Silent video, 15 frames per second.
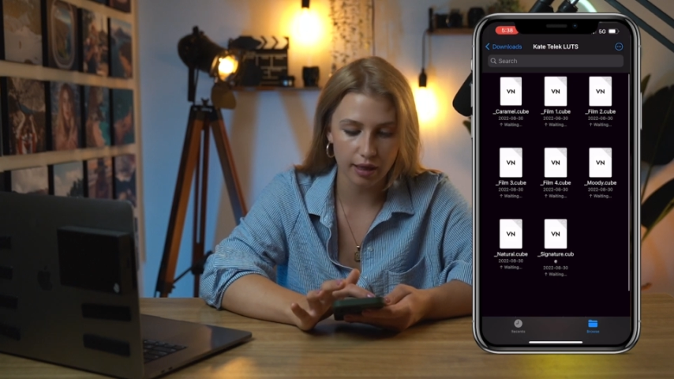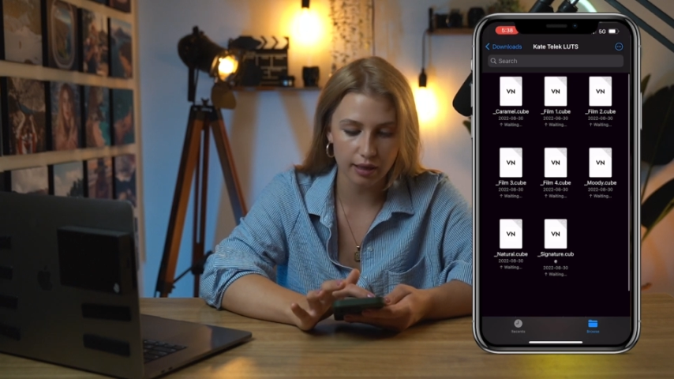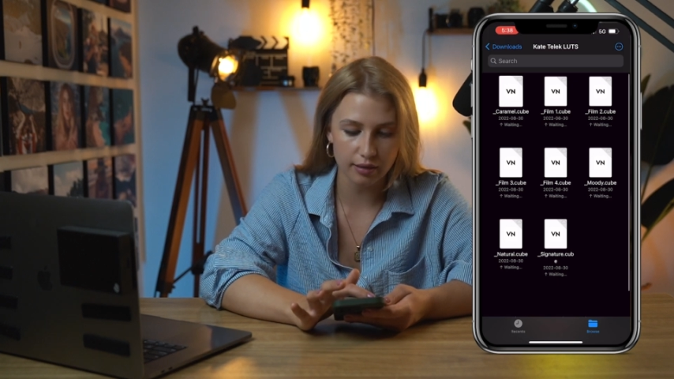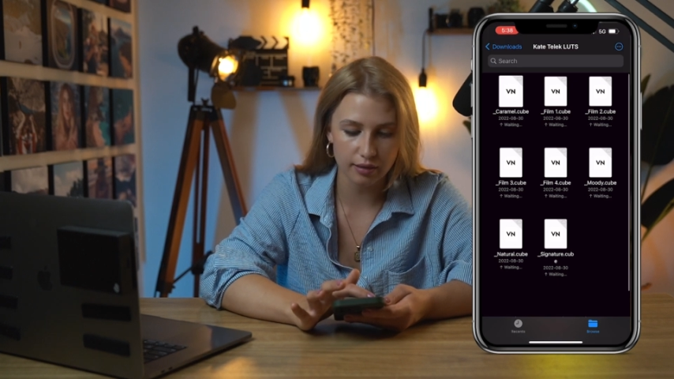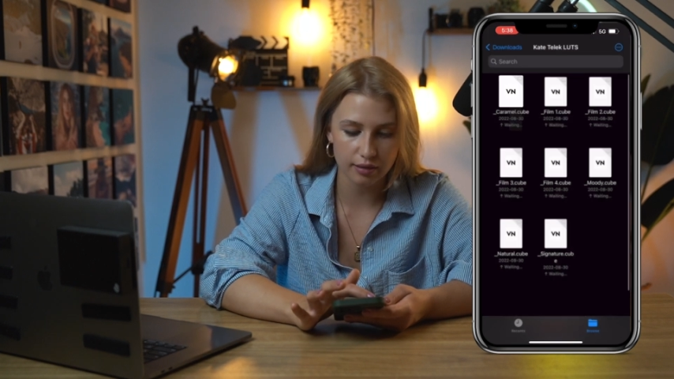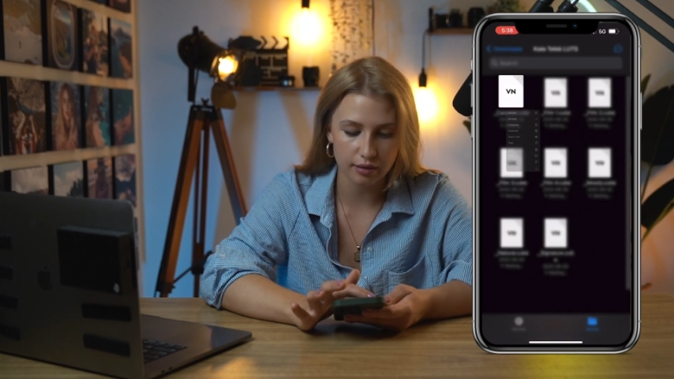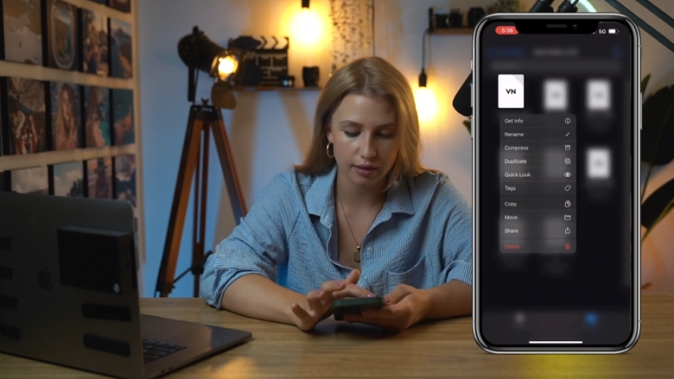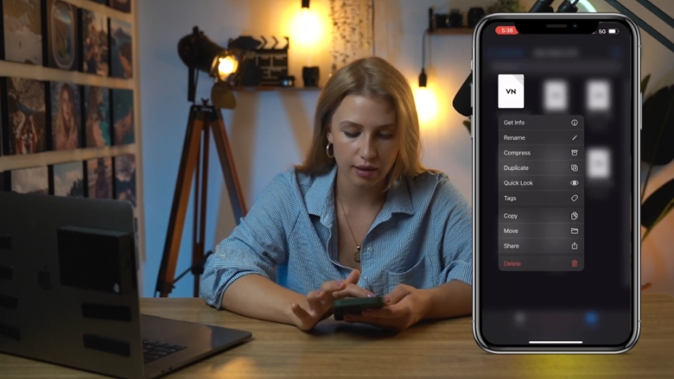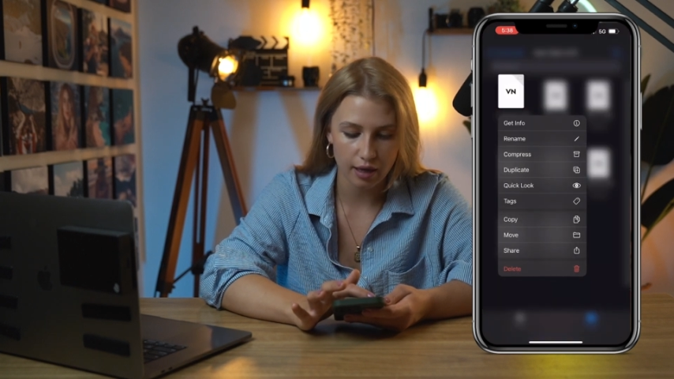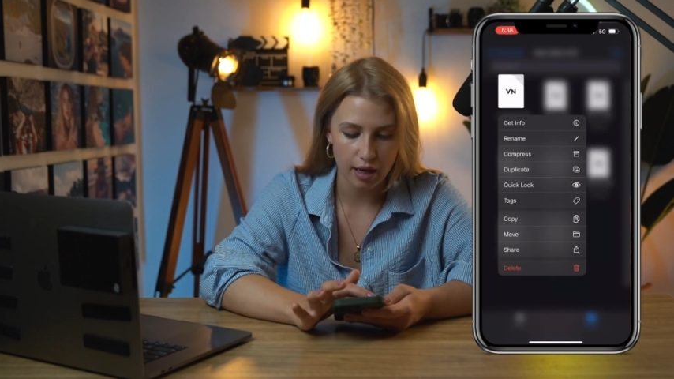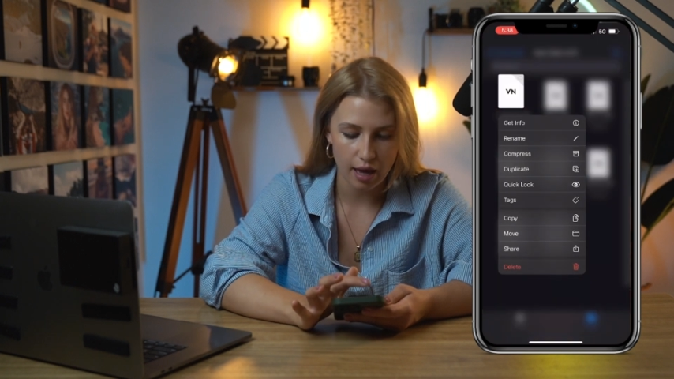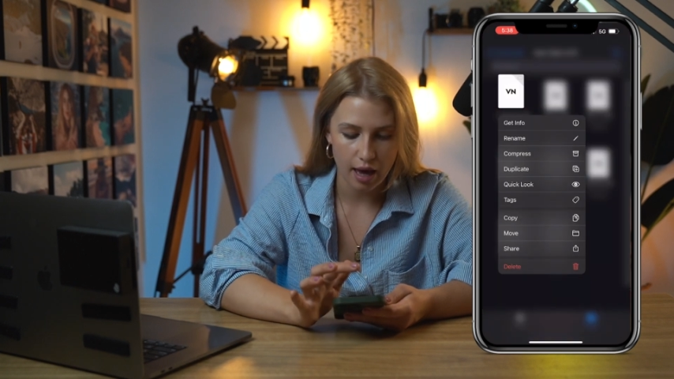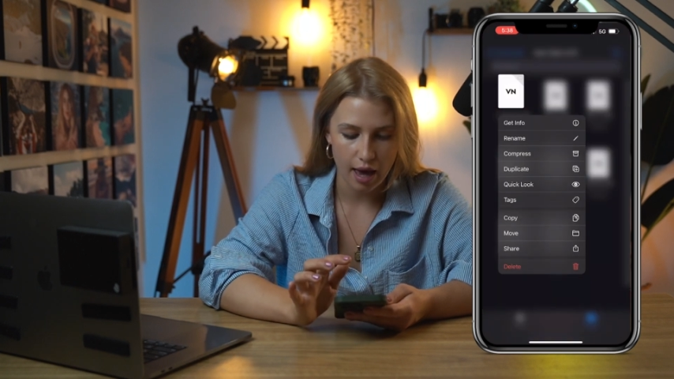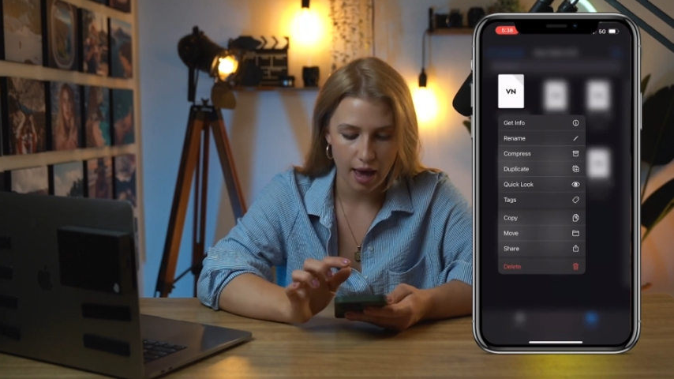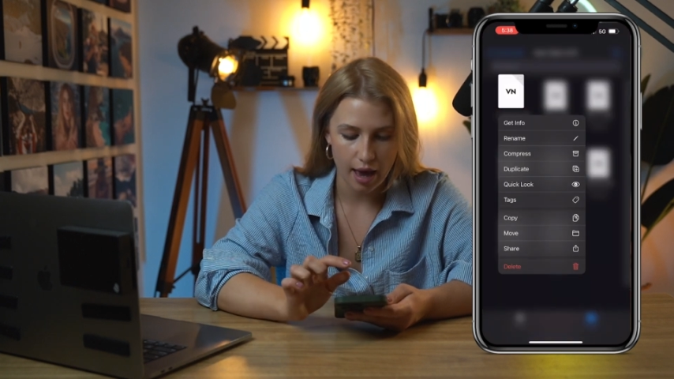it
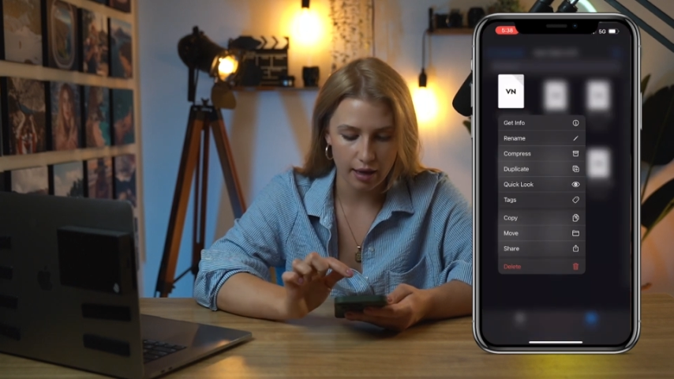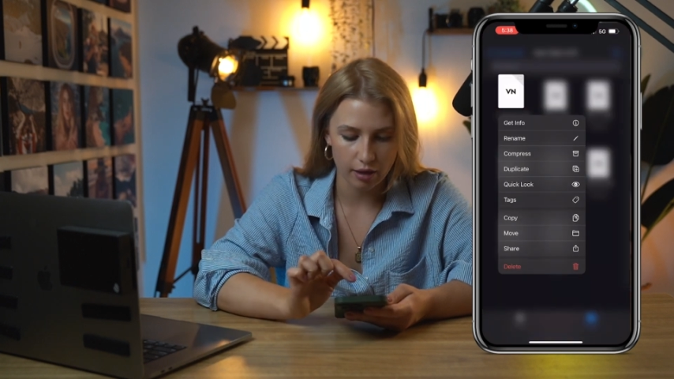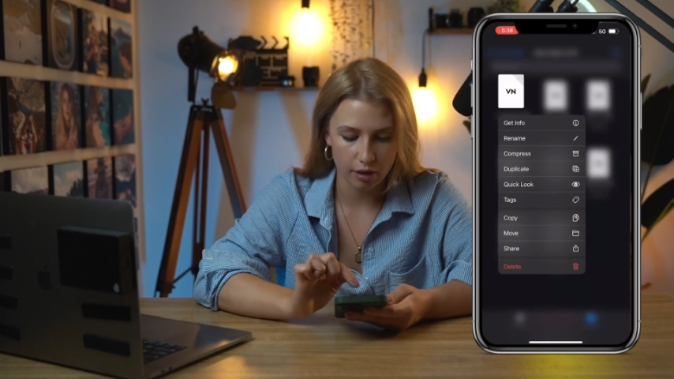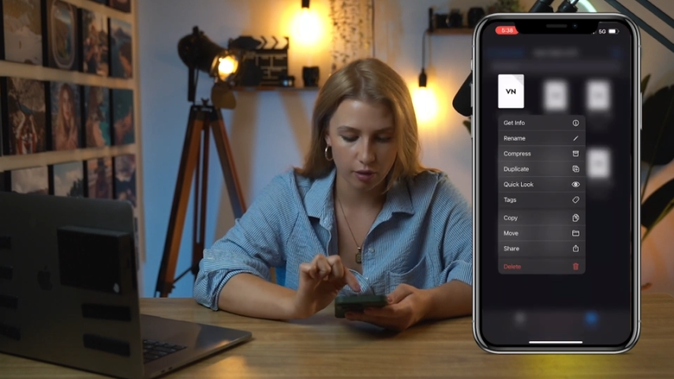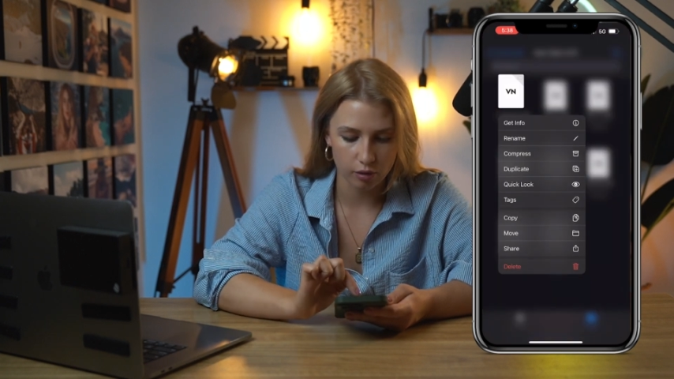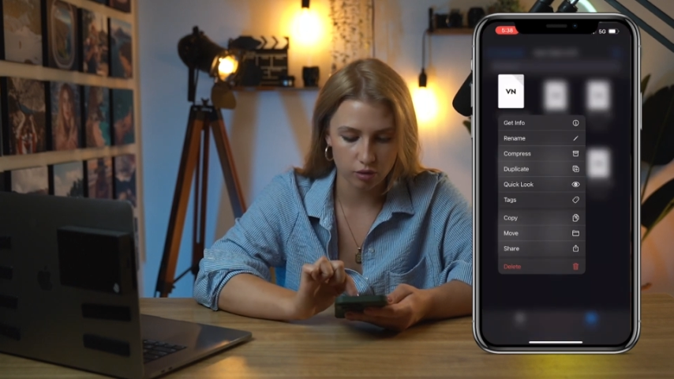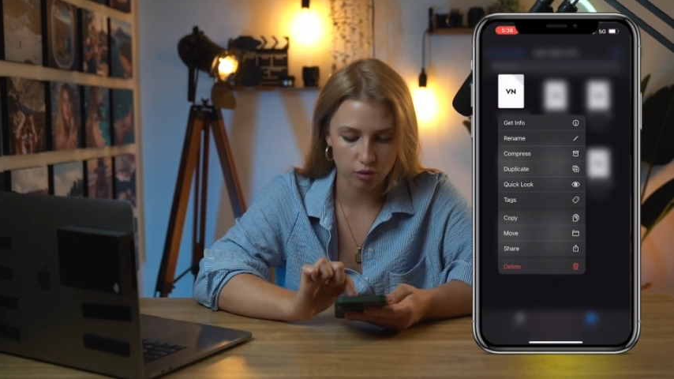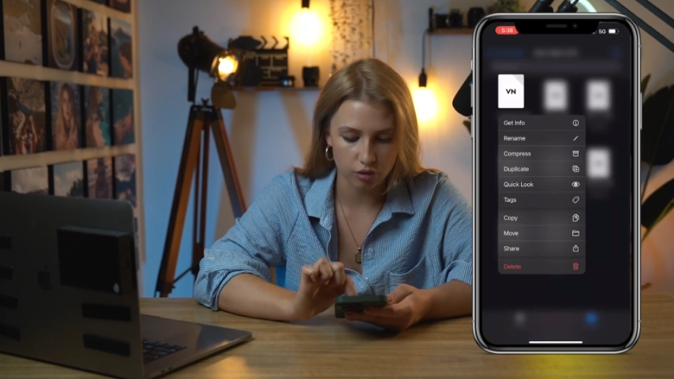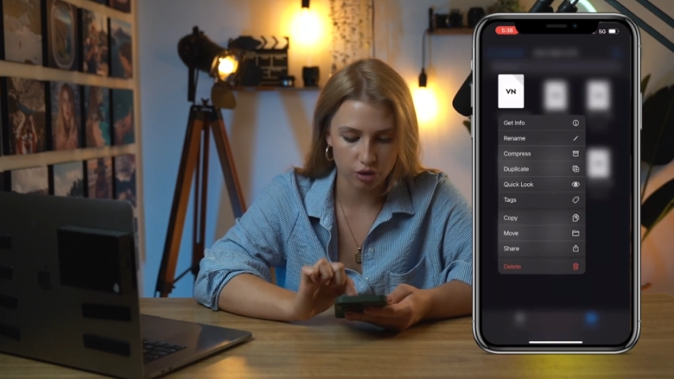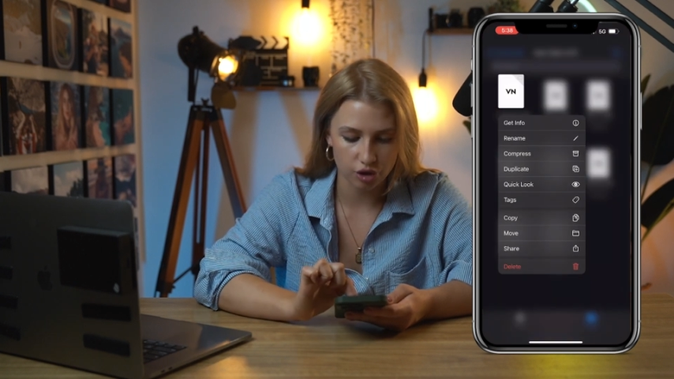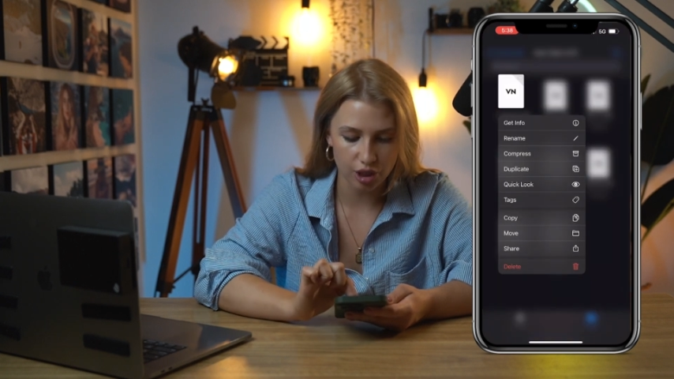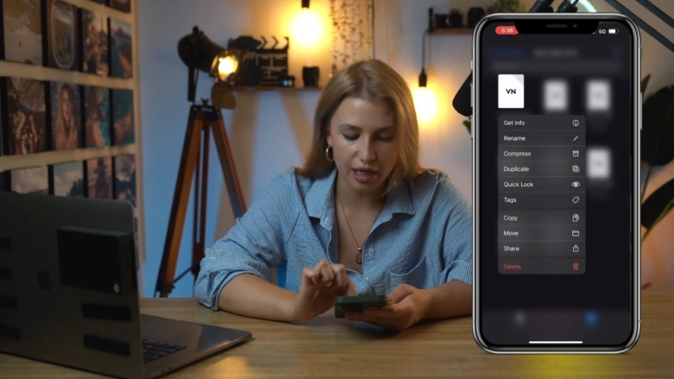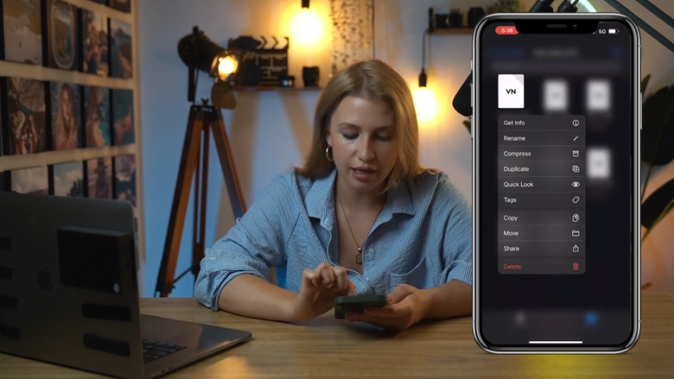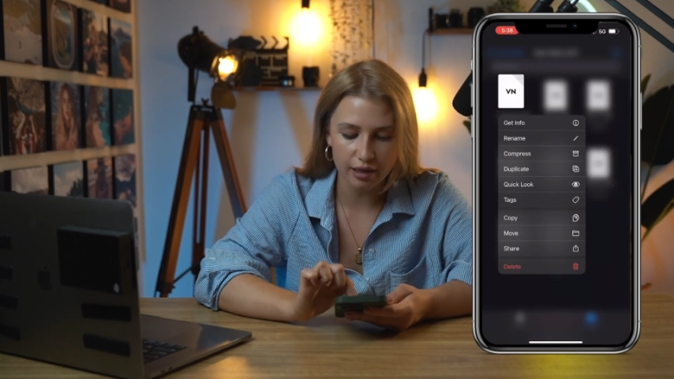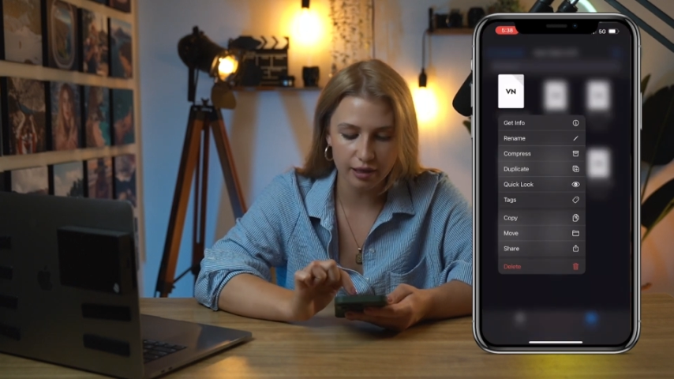and go to
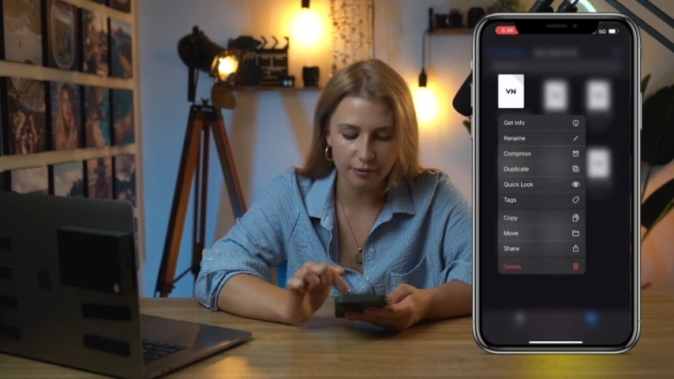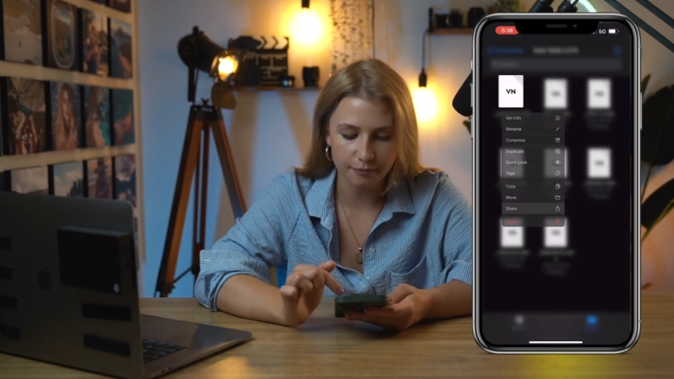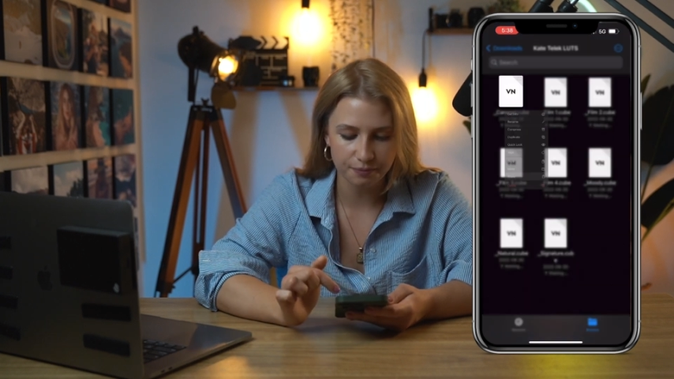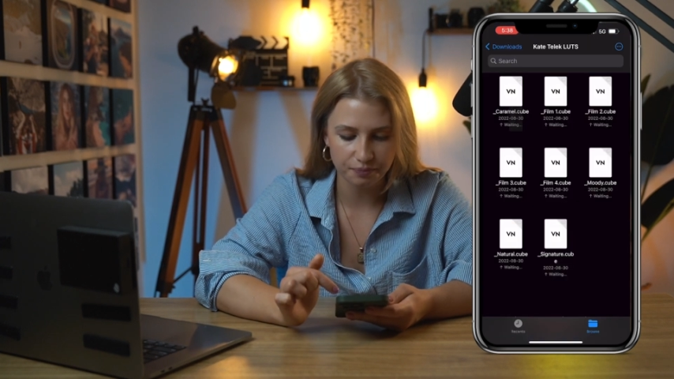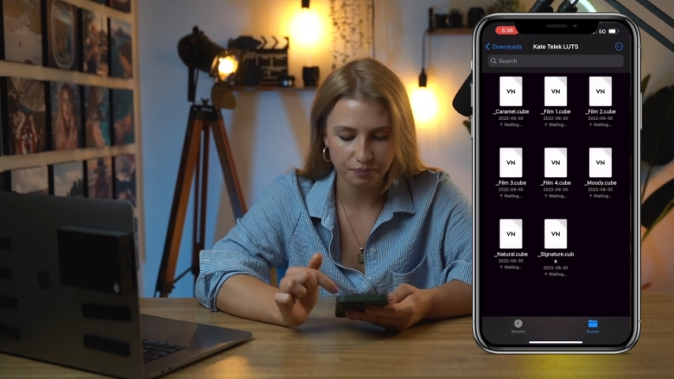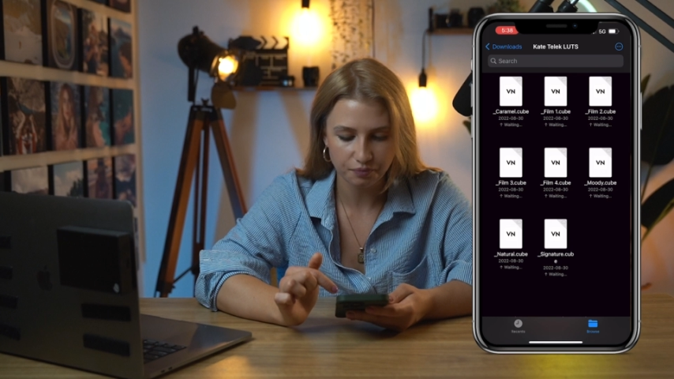share.